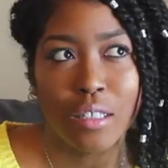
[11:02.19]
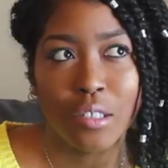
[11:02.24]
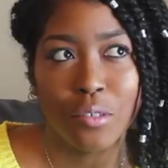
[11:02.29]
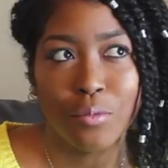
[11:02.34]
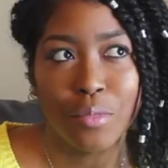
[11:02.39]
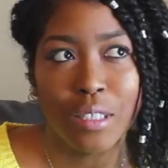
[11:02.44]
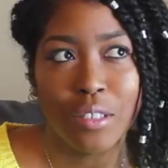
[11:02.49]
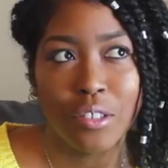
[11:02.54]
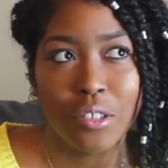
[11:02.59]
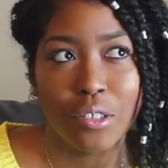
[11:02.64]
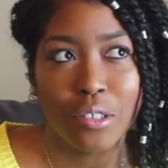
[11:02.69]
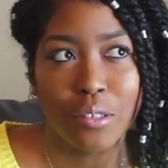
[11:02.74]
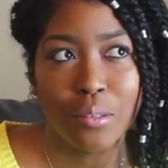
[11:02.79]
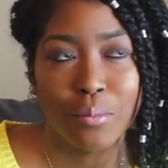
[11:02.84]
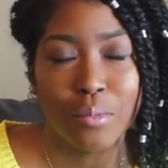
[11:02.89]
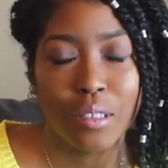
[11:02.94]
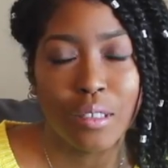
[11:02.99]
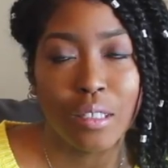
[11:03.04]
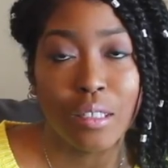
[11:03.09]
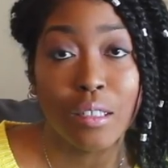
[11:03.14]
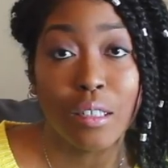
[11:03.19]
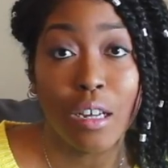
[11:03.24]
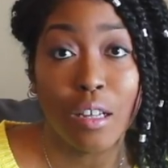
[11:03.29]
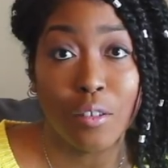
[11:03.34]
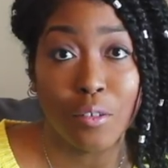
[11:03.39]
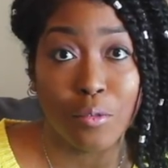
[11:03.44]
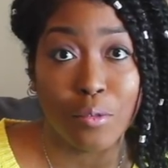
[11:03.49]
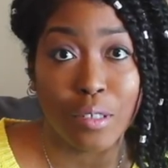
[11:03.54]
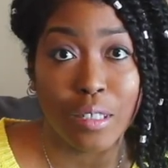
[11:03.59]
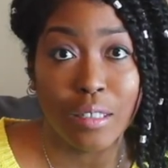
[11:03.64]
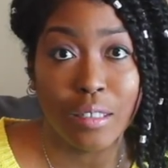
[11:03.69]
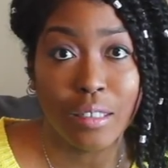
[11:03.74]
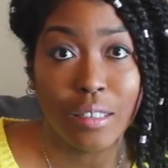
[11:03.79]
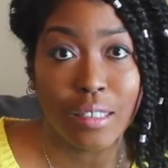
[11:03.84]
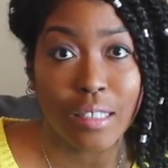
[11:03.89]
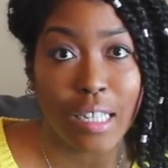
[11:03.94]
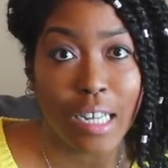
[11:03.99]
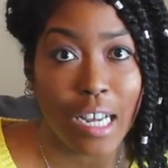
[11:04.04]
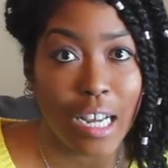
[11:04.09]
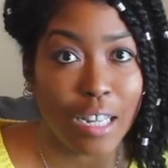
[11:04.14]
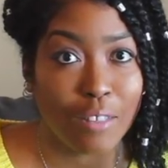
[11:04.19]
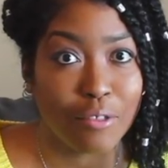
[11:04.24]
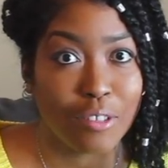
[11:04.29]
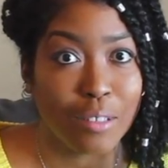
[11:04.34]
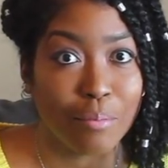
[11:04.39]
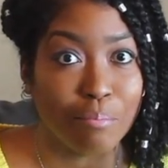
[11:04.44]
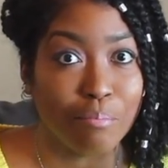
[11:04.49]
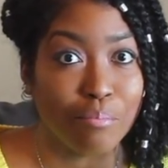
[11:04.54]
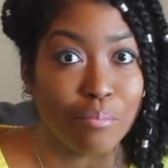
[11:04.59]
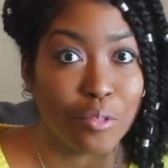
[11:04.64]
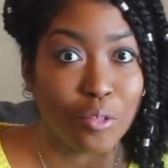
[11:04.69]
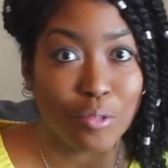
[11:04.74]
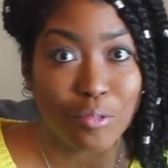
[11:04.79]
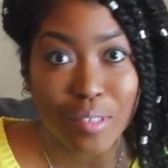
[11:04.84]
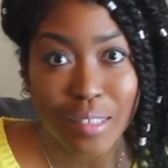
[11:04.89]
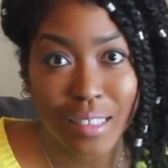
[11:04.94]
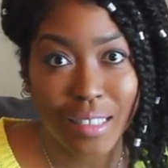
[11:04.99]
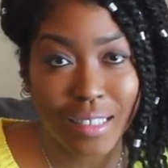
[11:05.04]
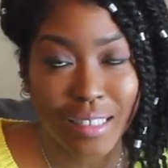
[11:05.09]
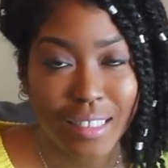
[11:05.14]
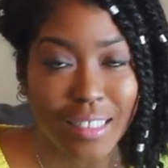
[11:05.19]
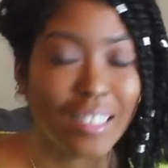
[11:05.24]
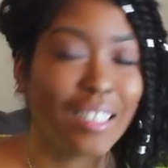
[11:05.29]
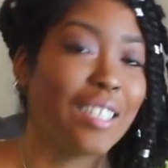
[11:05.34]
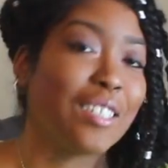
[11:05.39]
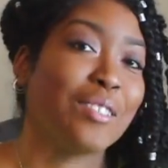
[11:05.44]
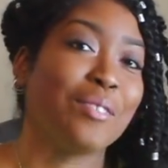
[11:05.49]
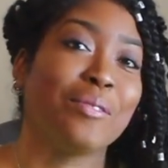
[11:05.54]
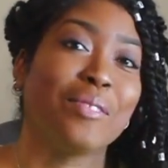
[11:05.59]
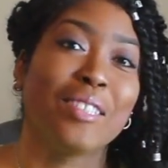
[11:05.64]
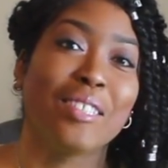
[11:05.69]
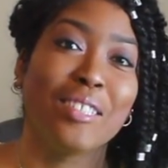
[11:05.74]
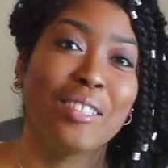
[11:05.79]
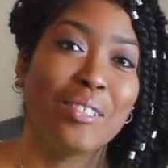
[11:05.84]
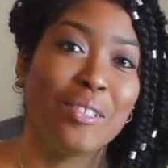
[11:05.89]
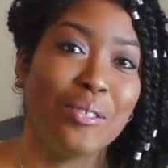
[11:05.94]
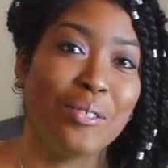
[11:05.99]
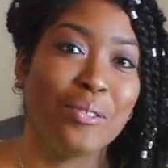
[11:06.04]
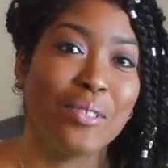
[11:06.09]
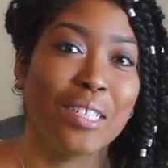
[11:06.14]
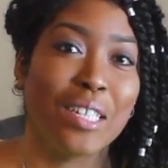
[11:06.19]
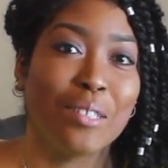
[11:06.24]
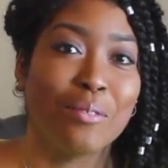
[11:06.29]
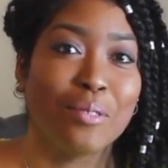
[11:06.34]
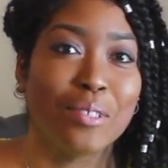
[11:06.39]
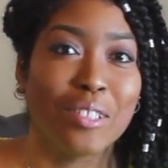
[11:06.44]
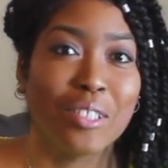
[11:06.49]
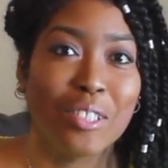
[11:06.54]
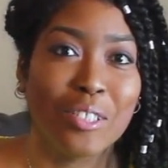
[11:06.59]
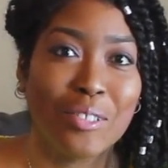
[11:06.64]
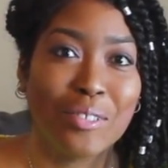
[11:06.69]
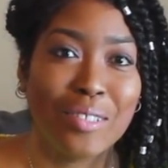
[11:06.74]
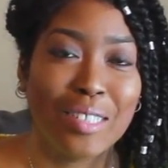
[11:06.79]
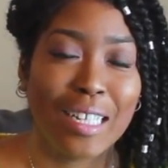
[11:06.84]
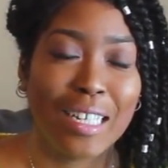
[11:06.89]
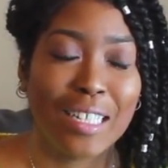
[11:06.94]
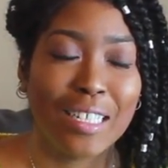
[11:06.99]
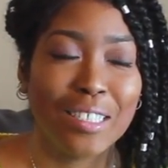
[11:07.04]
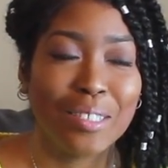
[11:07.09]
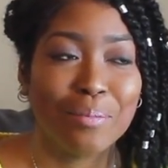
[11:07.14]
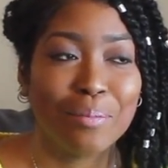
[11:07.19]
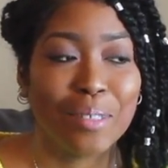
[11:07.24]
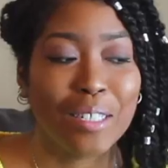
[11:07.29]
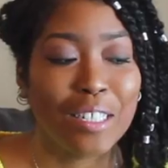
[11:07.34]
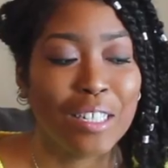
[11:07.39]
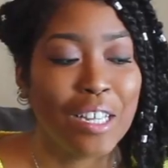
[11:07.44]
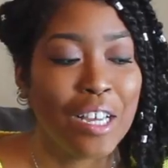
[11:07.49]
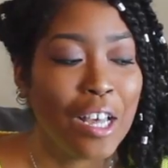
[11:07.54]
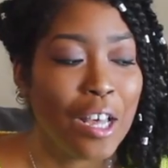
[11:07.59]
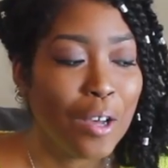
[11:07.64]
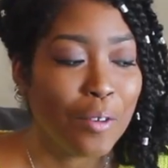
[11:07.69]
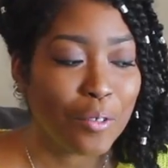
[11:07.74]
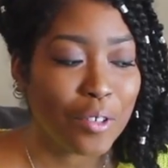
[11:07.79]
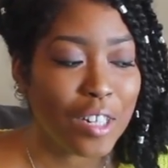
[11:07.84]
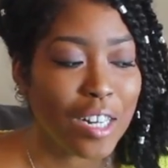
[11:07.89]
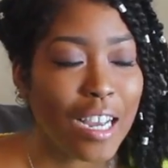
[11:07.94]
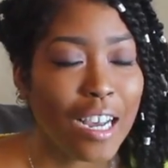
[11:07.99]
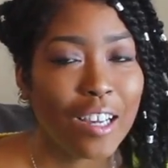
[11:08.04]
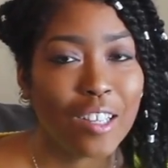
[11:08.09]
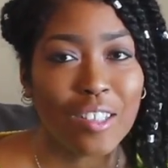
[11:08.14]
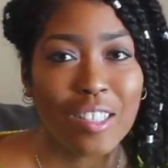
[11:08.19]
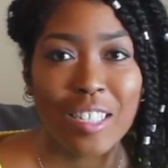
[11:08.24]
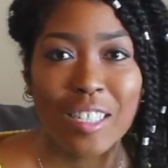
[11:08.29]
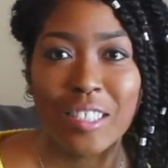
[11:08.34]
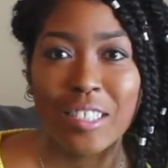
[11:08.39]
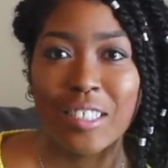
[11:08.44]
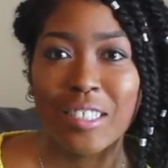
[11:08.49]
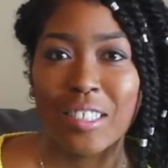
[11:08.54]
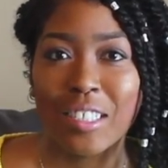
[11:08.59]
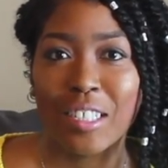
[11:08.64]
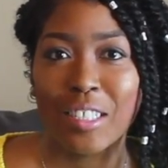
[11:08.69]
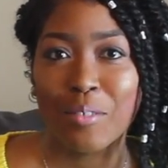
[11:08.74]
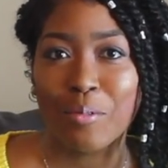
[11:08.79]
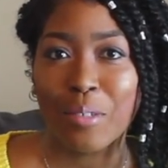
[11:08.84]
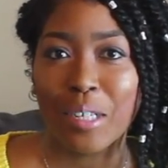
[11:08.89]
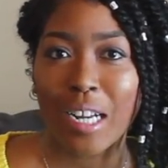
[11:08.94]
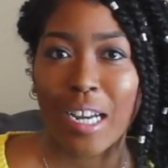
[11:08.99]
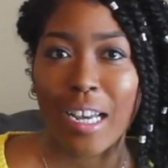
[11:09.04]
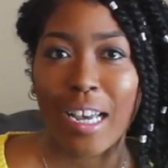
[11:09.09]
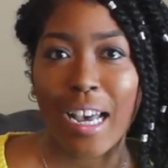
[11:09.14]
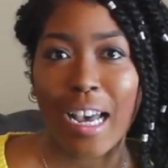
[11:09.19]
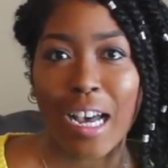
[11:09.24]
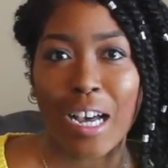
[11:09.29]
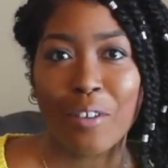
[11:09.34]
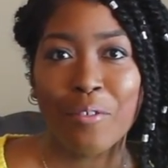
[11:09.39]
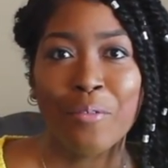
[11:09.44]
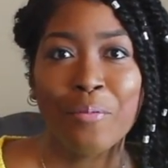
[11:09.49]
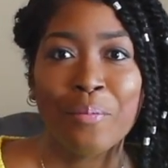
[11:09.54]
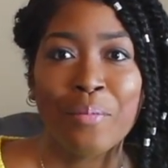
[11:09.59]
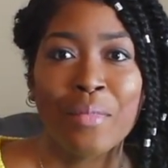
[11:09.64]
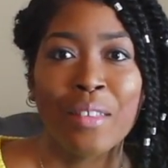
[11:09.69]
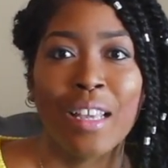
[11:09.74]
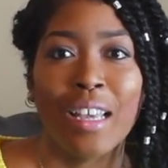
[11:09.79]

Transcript: into winter with another one because I have some boots that are really cute that I won't show you guys but for now this is like what I have